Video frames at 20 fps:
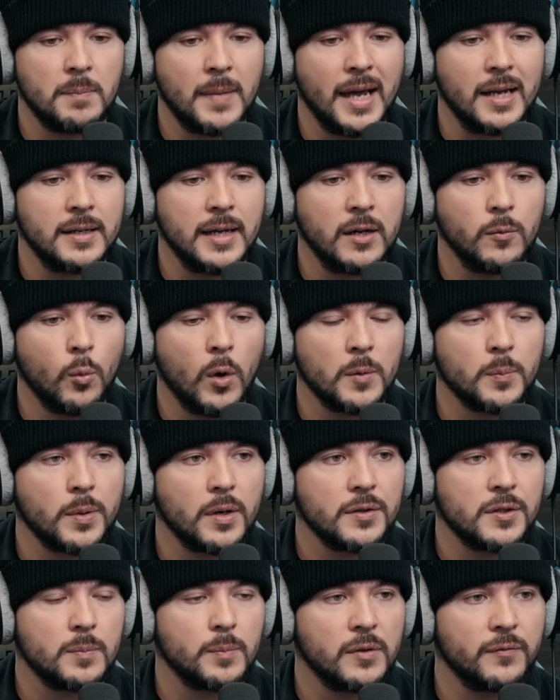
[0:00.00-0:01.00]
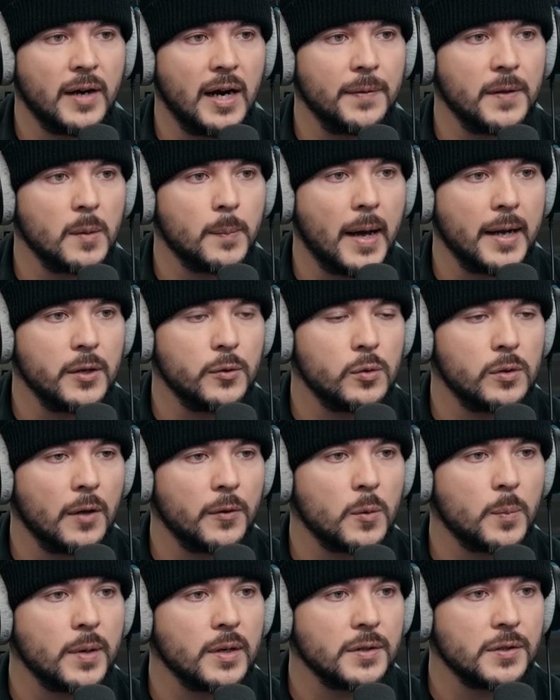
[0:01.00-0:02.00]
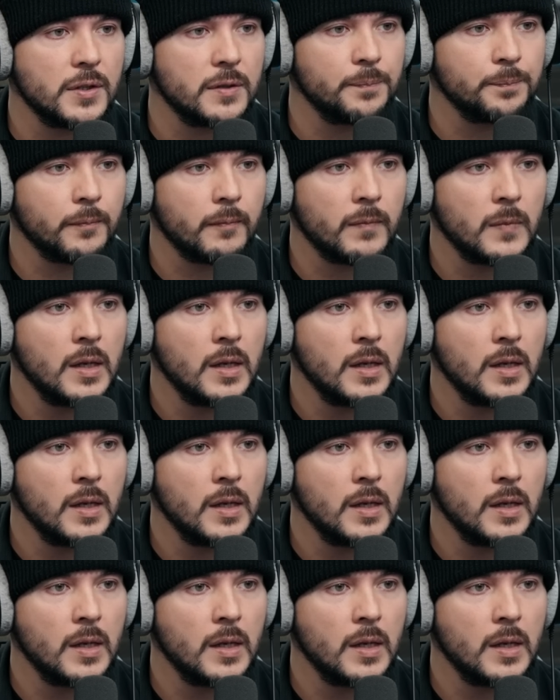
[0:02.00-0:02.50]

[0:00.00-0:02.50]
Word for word: mandate one person provide their body to another person.